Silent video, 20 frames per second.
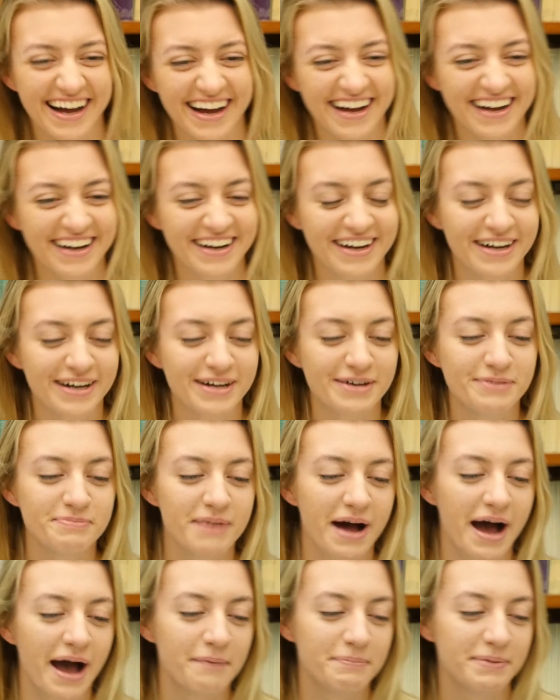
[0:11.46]

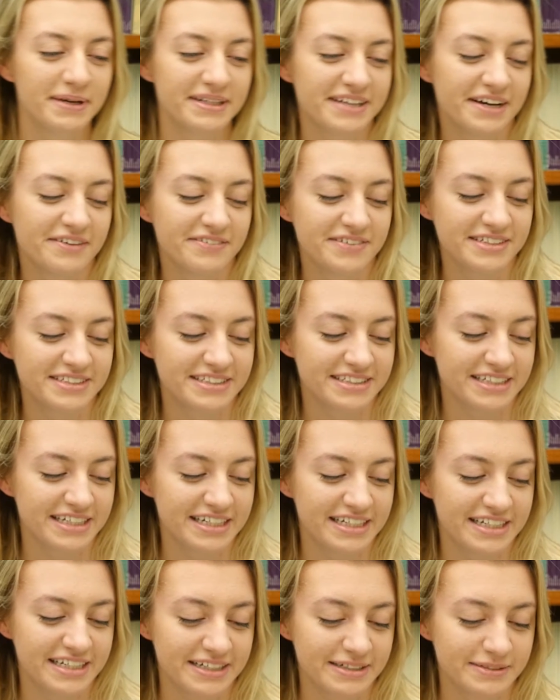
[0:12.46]
I picked
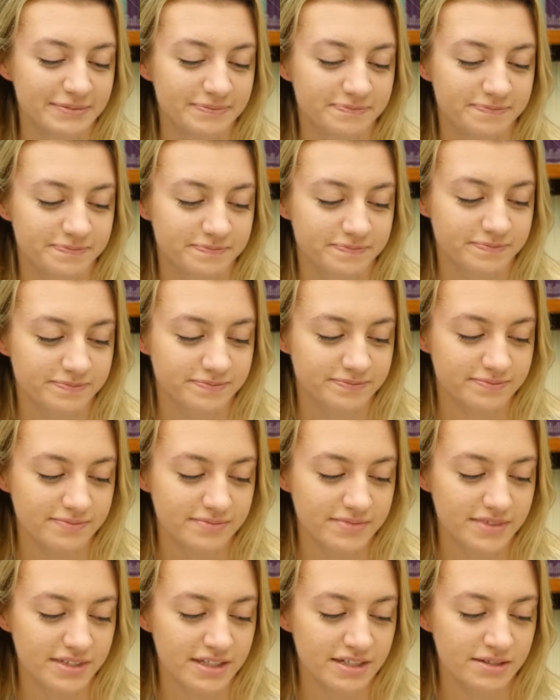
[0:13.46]
LBC
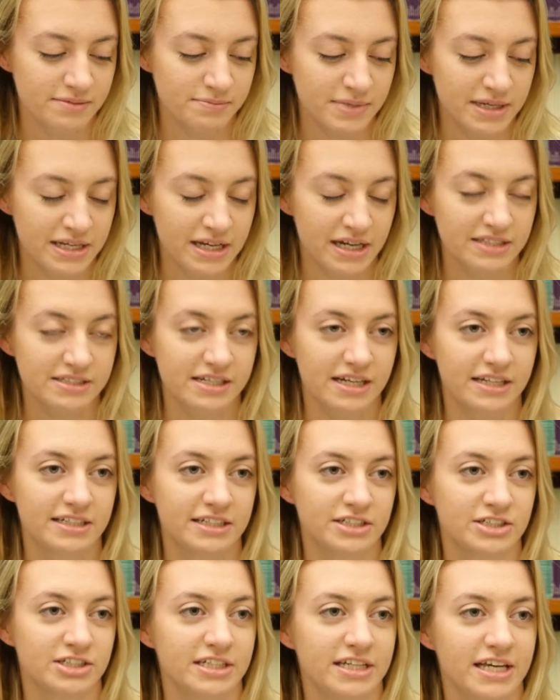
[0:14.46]
because I
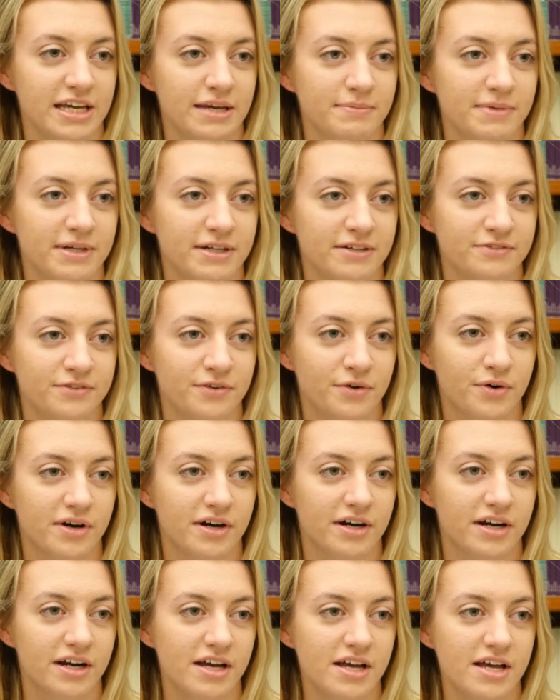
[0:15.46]
initially came here
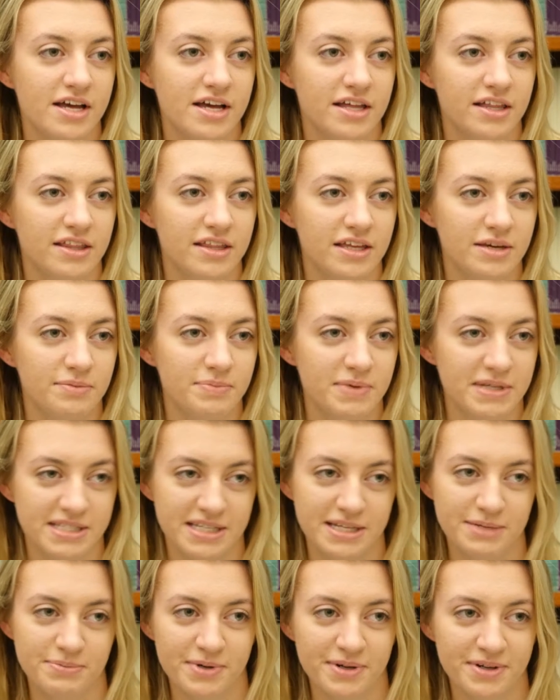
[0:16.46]
for the
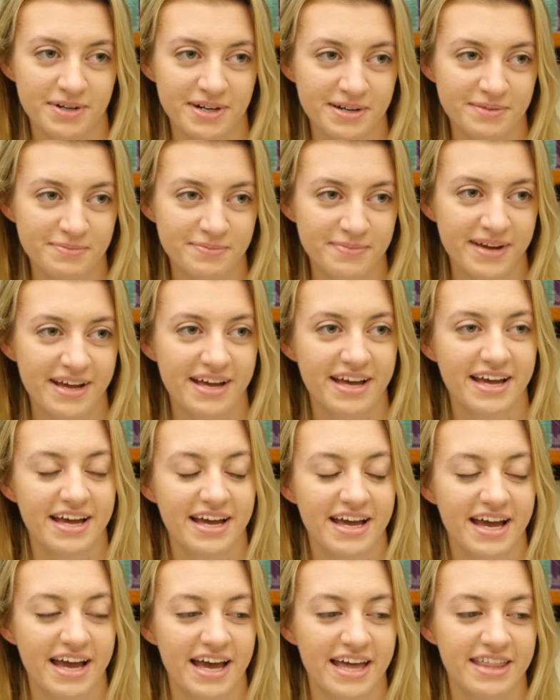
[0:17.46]
PT program,
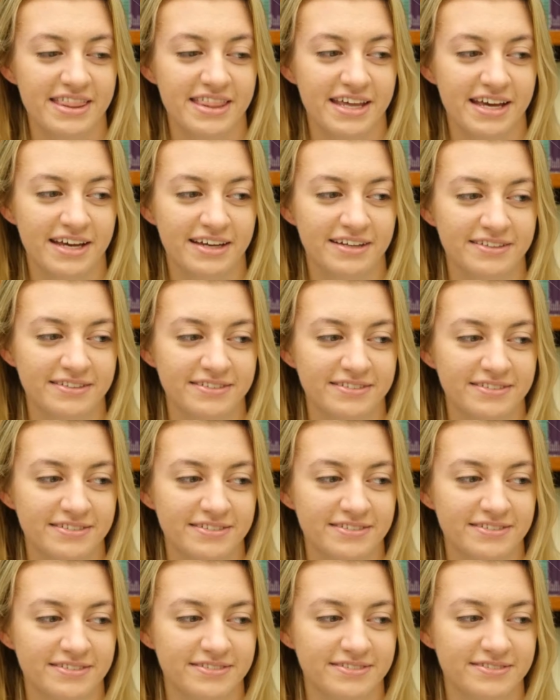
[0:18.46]
and then
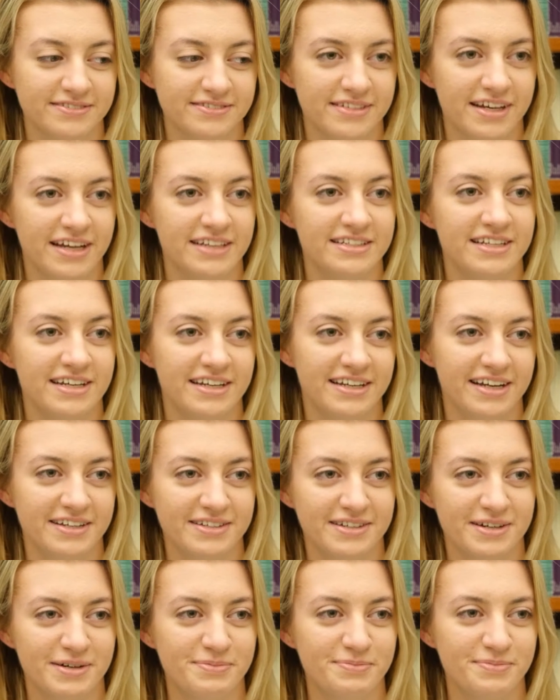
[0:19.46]
I did
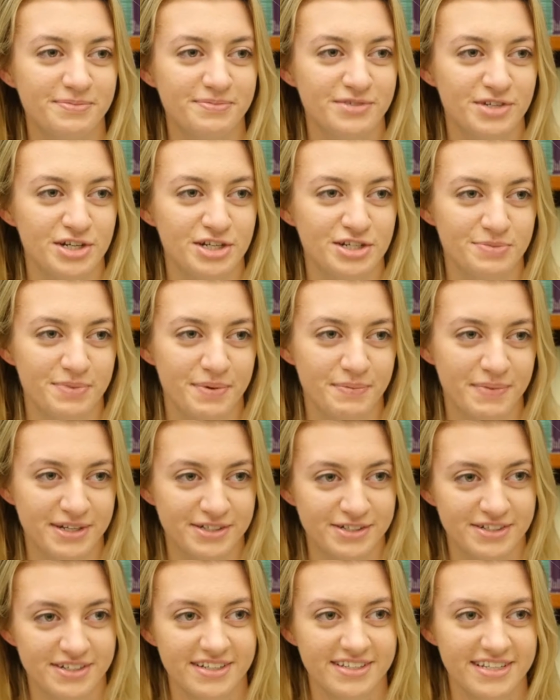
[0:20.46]
end up changing my
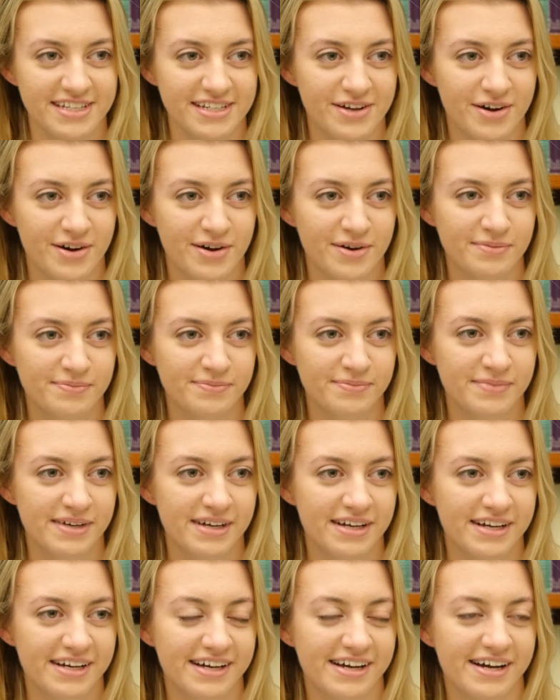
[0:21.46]
major to DCOM
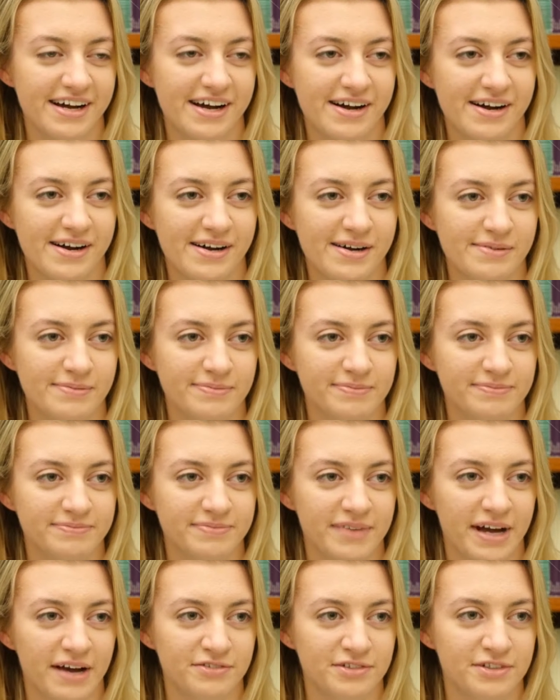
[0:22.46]

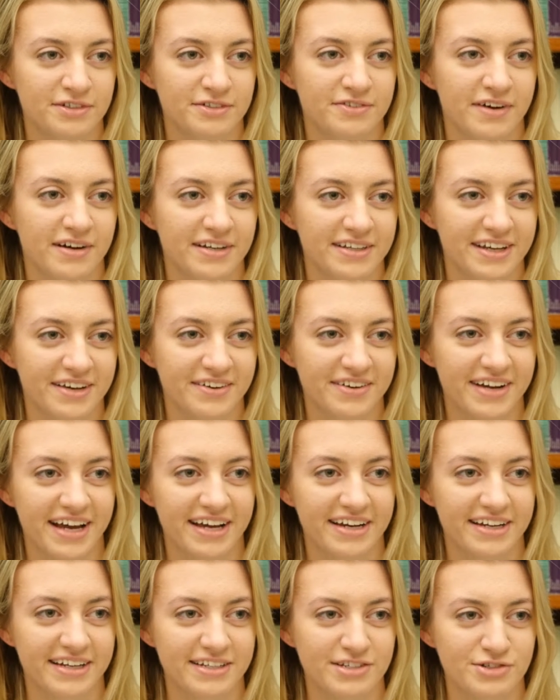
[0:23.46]
after finding out I had
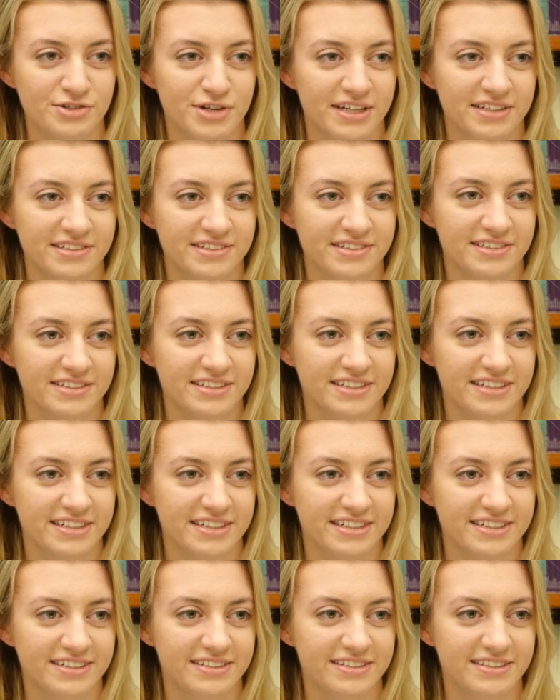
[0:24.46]
an interest
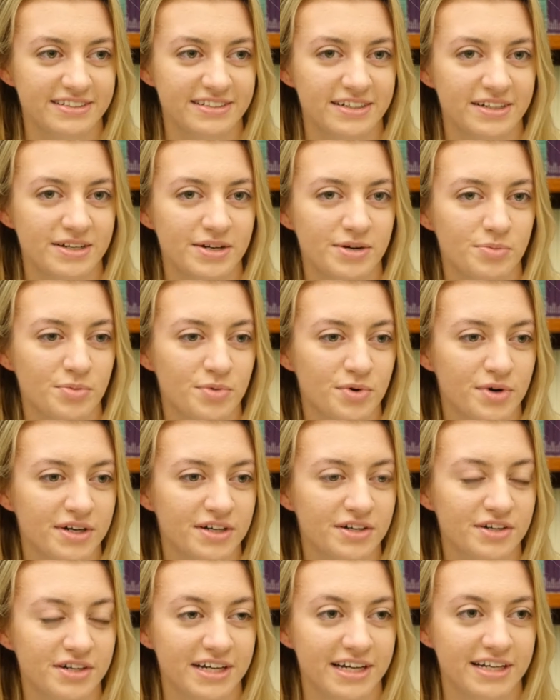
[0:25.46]
in more
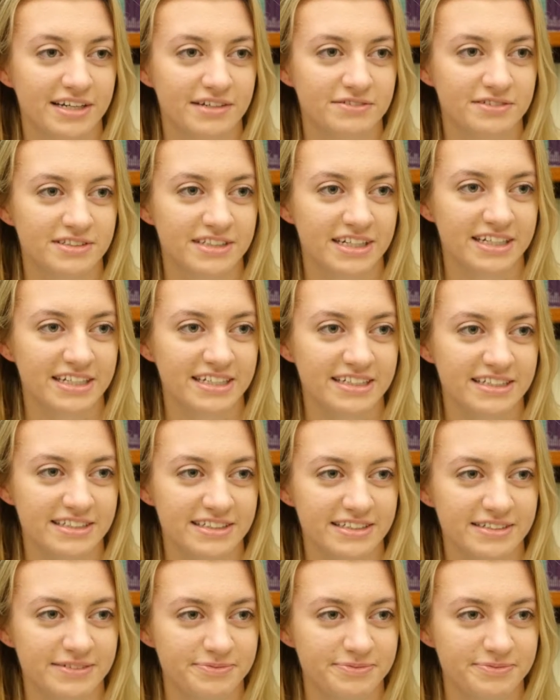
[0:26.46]
creative studies.